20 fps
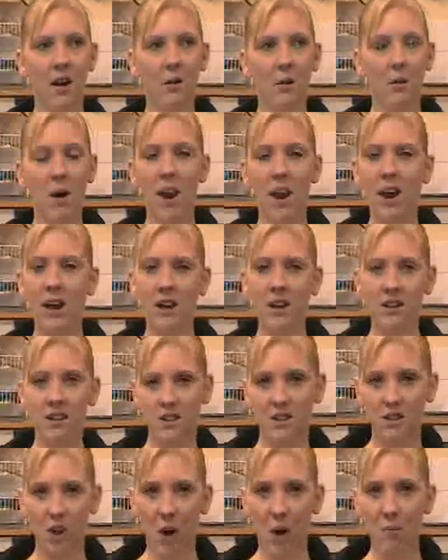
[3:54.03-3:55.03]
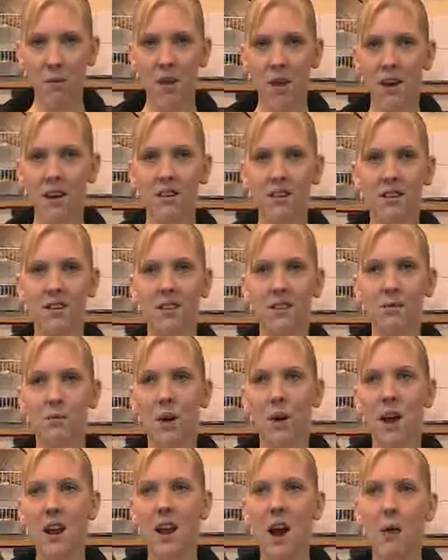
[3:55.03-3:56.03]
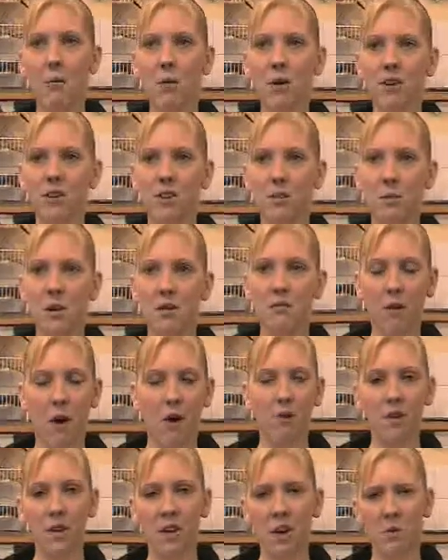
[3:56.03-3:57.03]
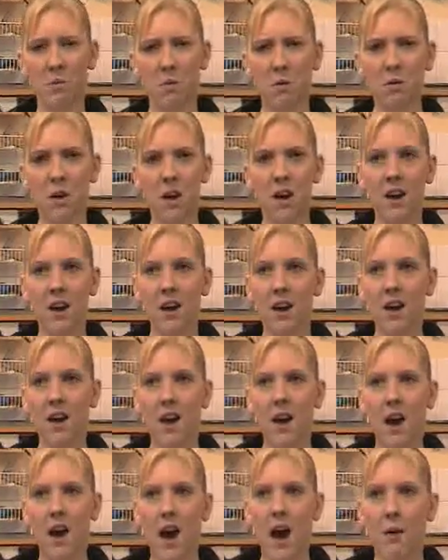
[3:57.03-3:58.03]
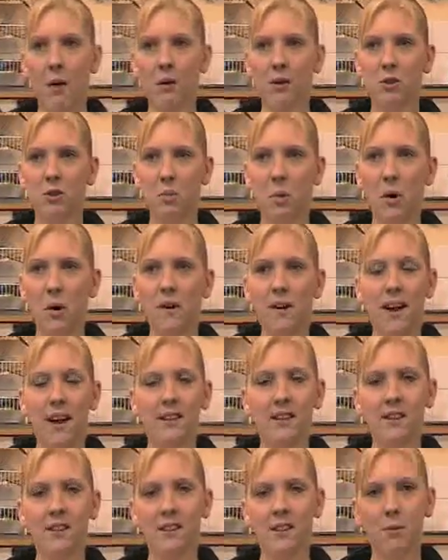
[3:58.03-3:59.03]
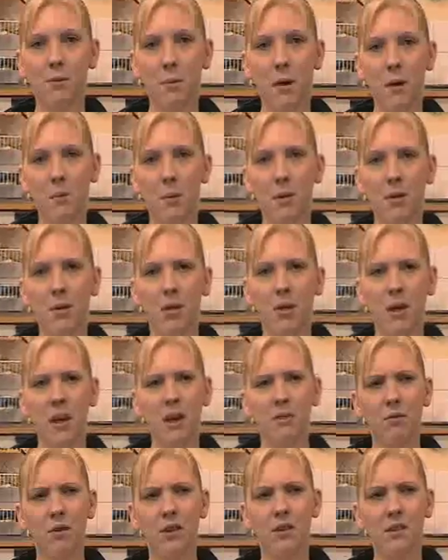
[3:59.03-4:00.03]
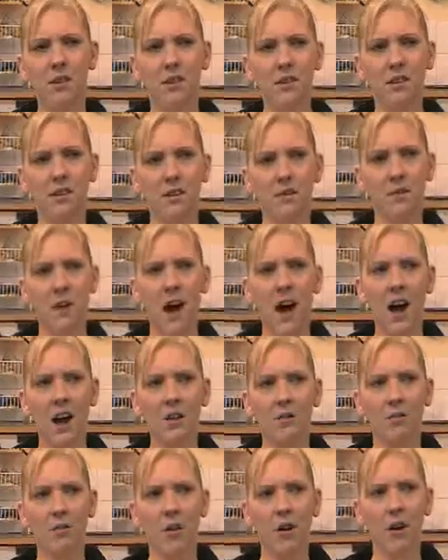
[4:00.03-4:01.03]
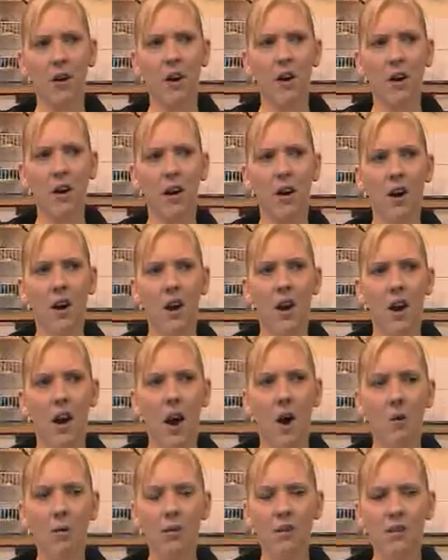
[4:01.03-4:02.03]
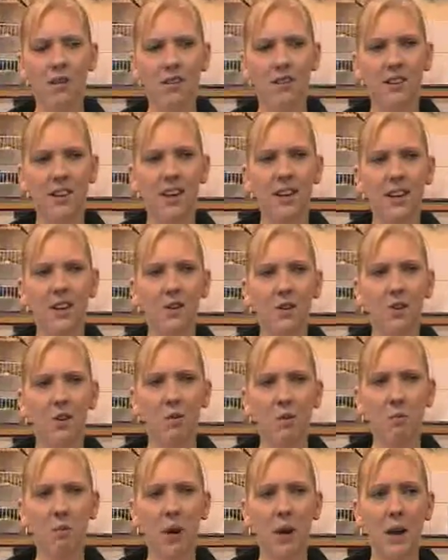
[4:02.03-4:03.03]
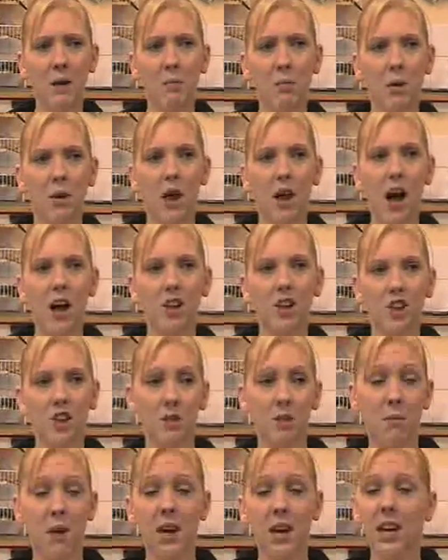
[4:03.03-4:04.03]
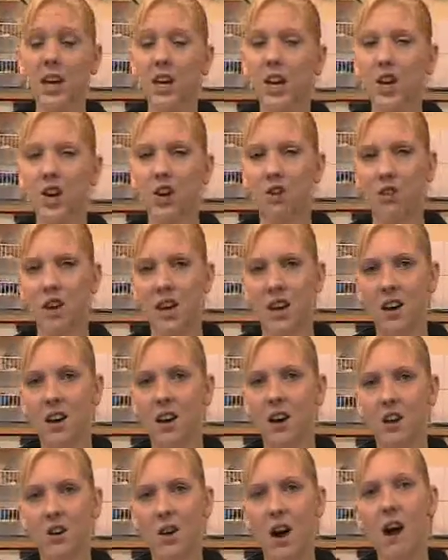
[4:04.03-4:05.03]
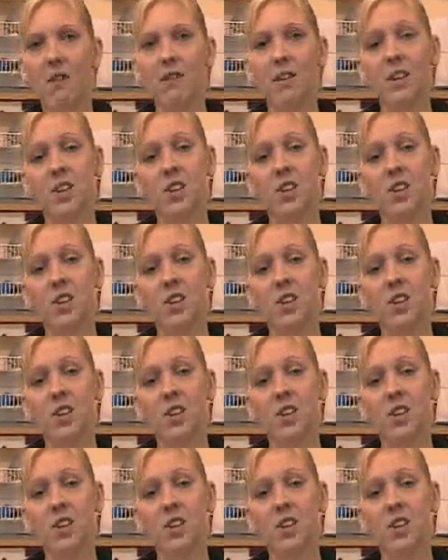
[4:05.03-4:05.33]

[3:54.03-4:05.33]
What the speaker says: where I can stop this, where I want to be involved in community. I want to put an end to people thieving to survive. I want to see young people actually making a career and not having